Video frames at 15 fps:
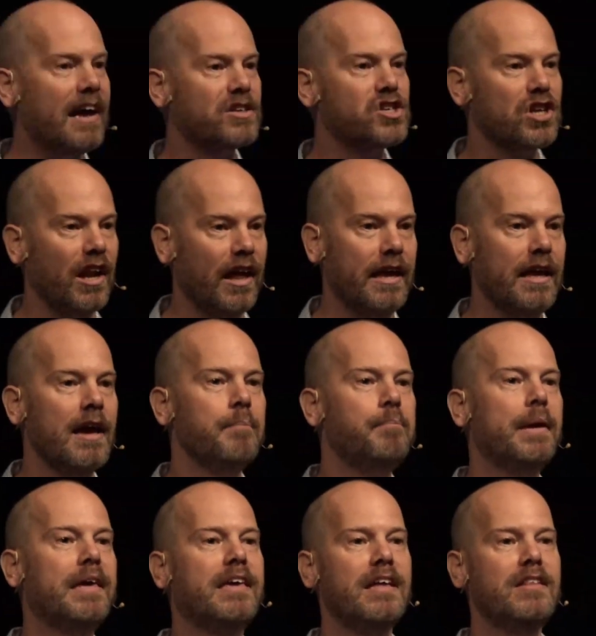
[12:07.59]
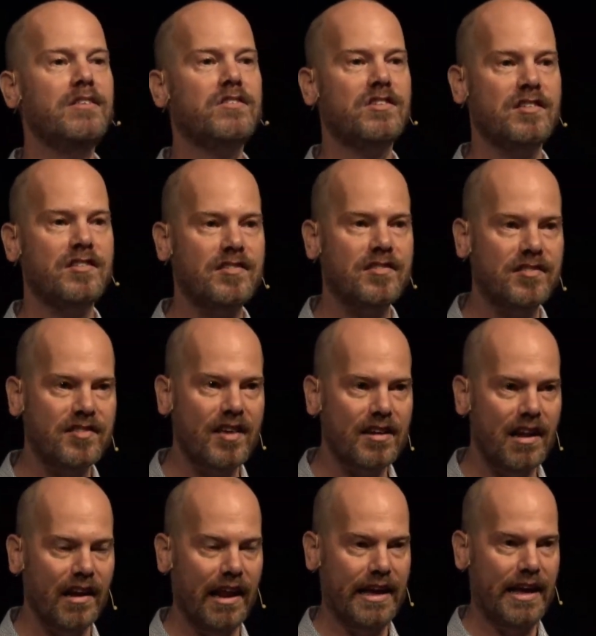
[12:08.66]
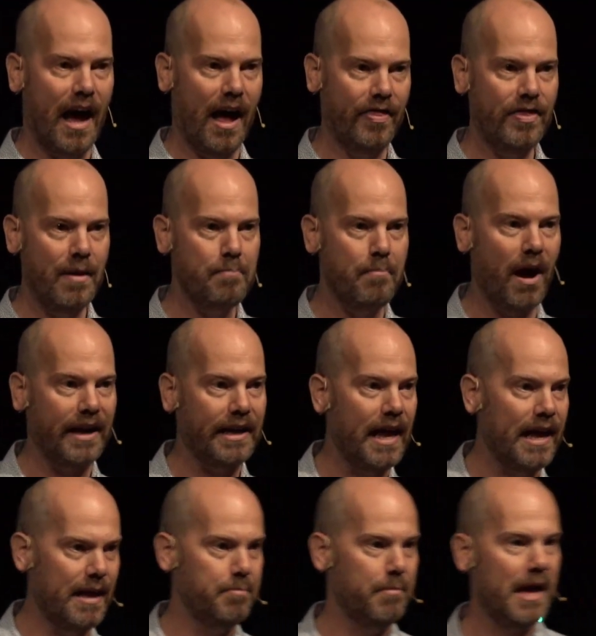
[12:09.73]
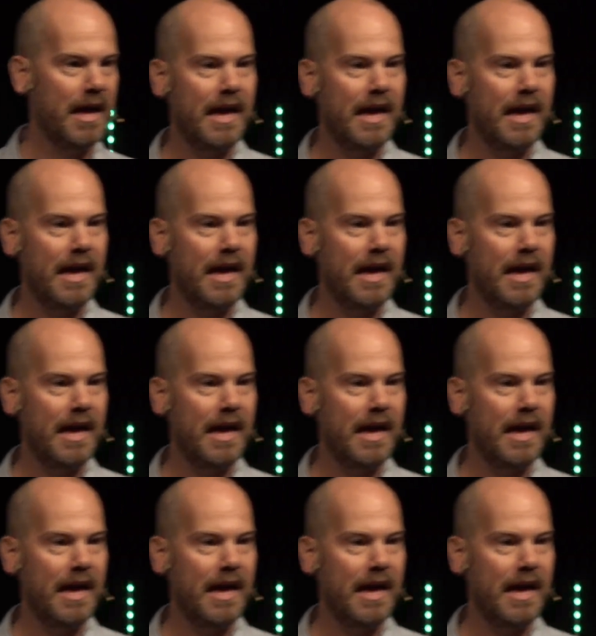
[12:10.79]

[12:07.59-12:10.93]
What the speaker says: actually begin to subtly undermine him